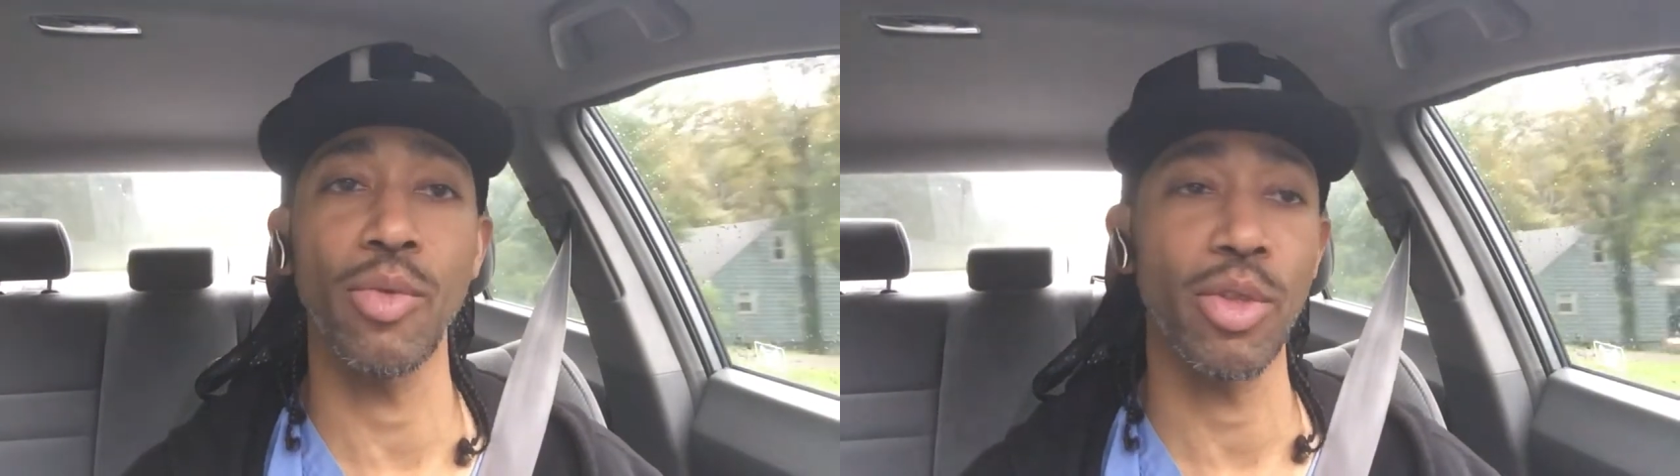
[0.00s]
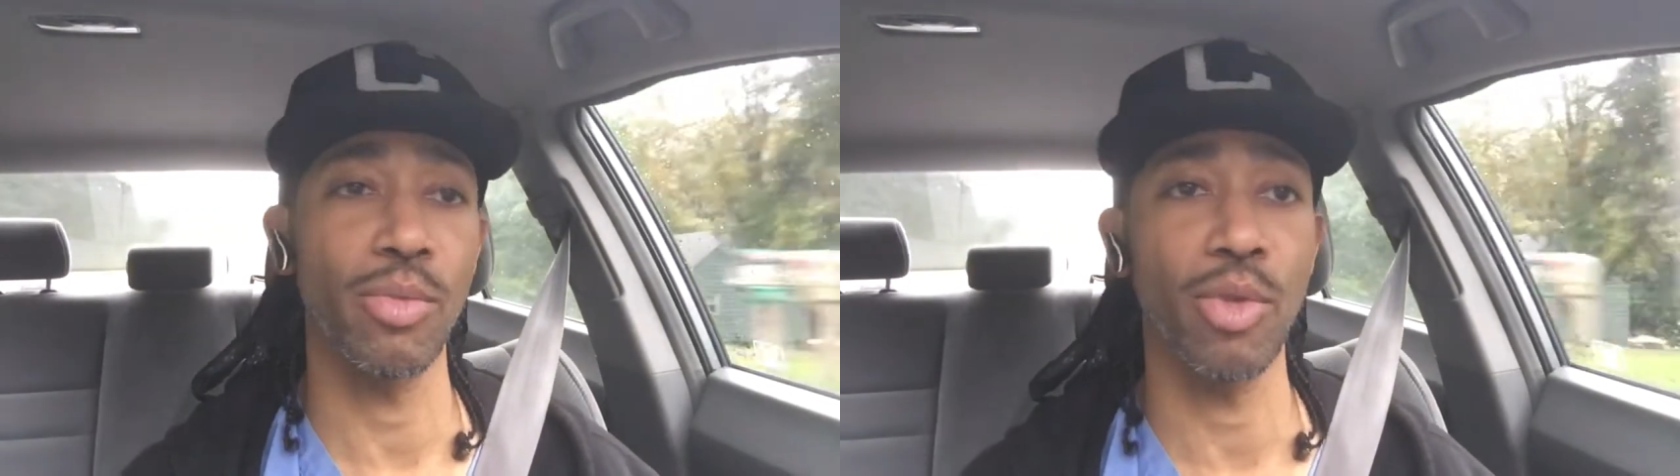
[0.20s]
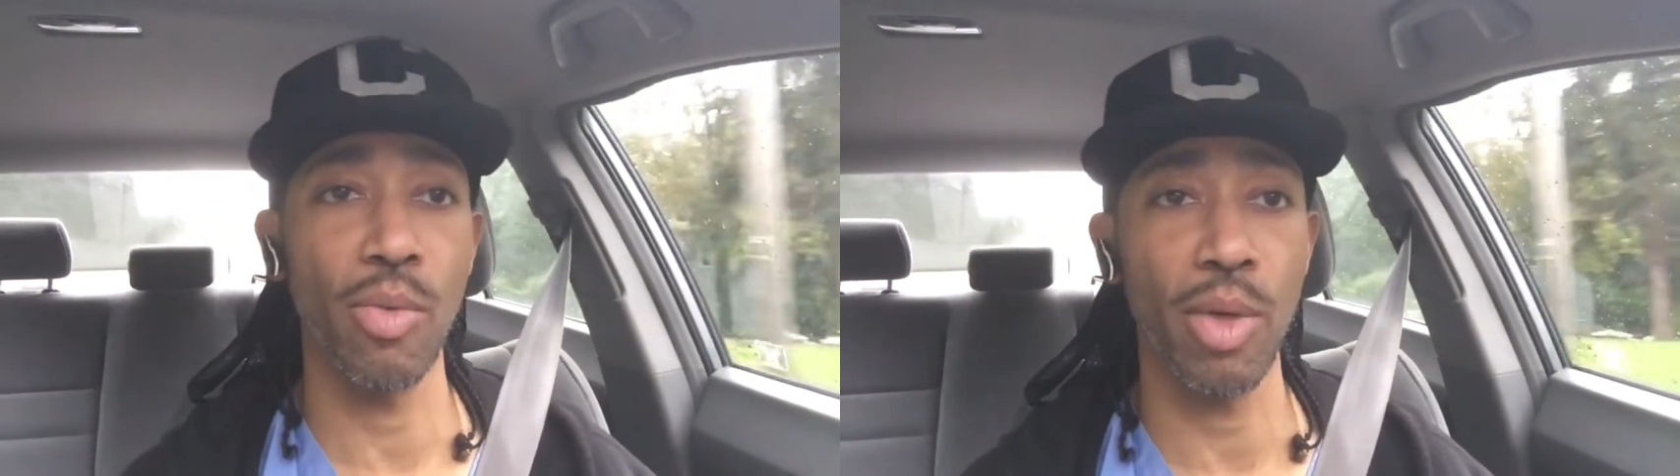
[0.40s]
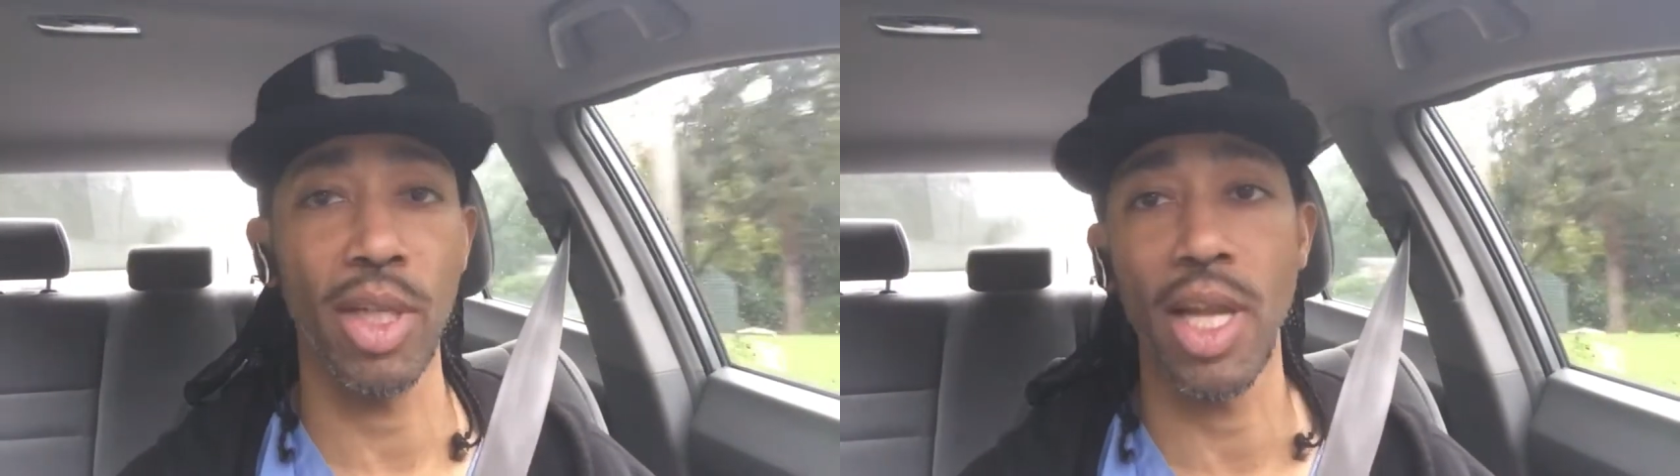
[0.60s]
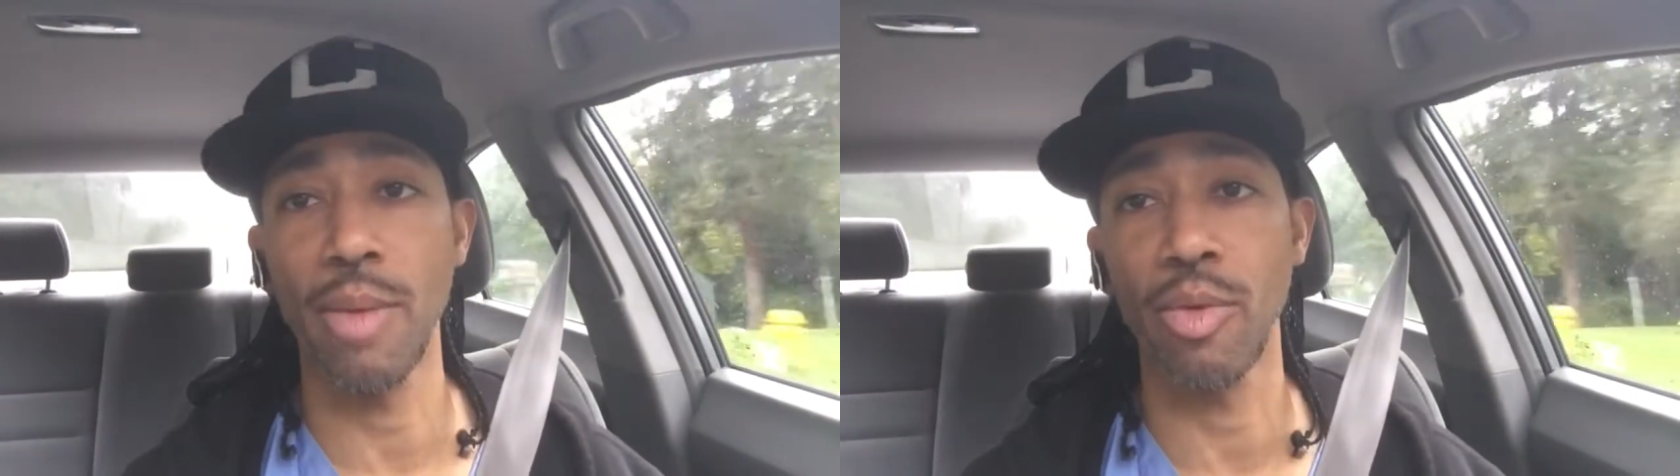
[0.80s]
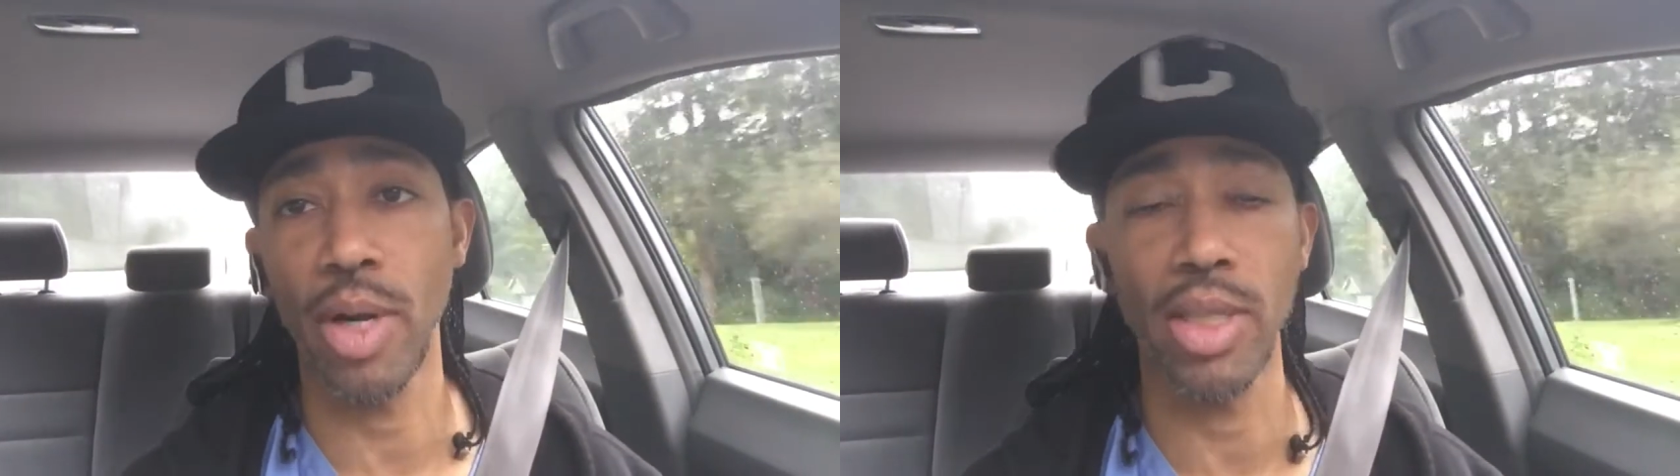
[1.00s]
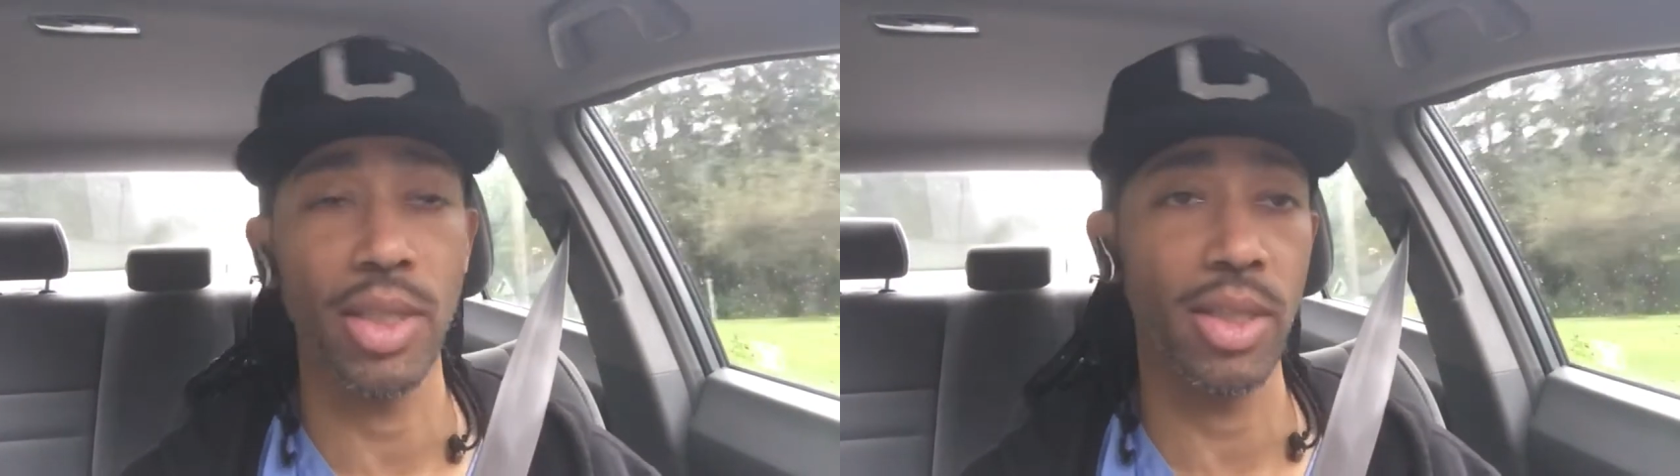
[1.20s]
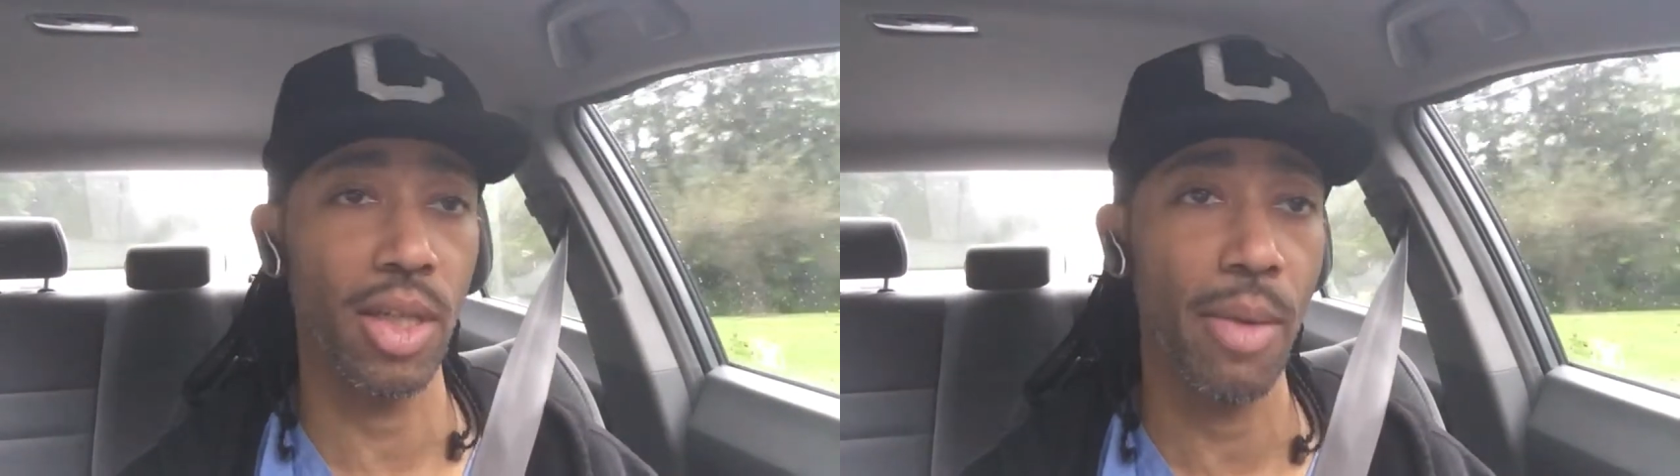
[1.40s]
with some dope
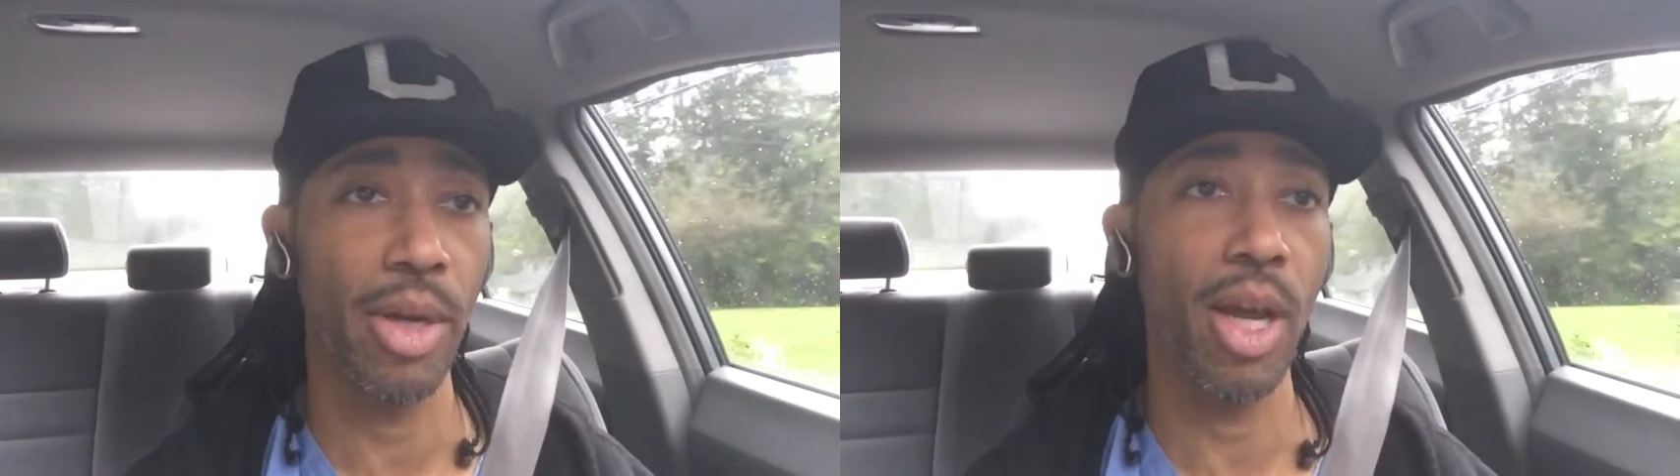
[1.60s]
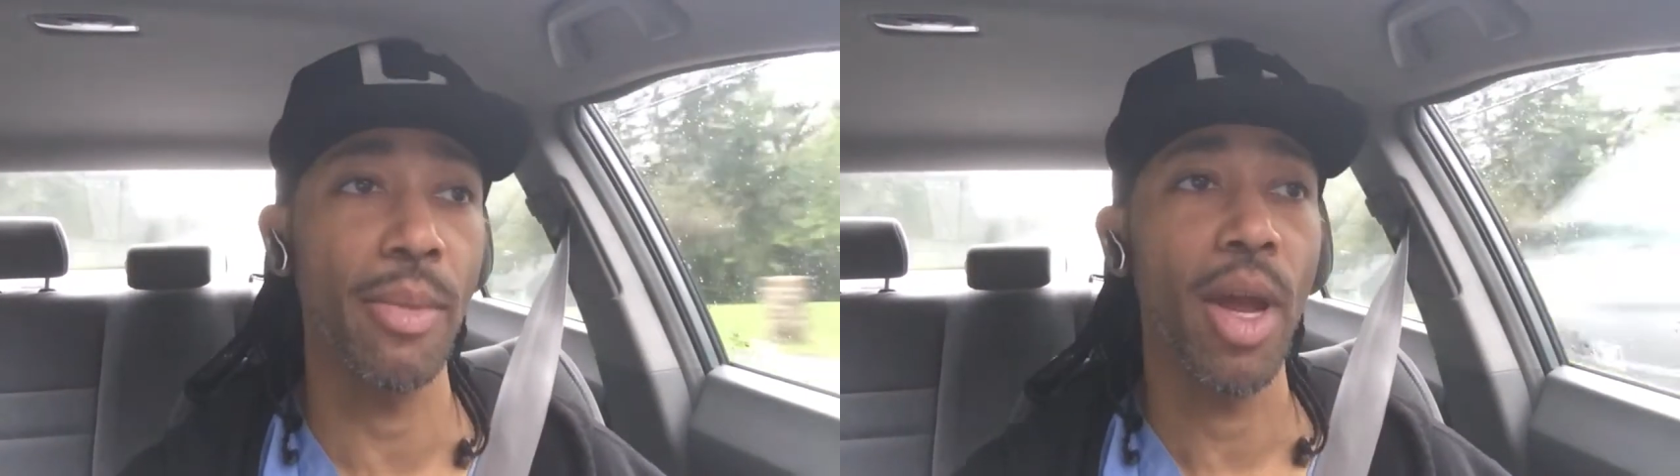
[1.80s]
collaborations coming up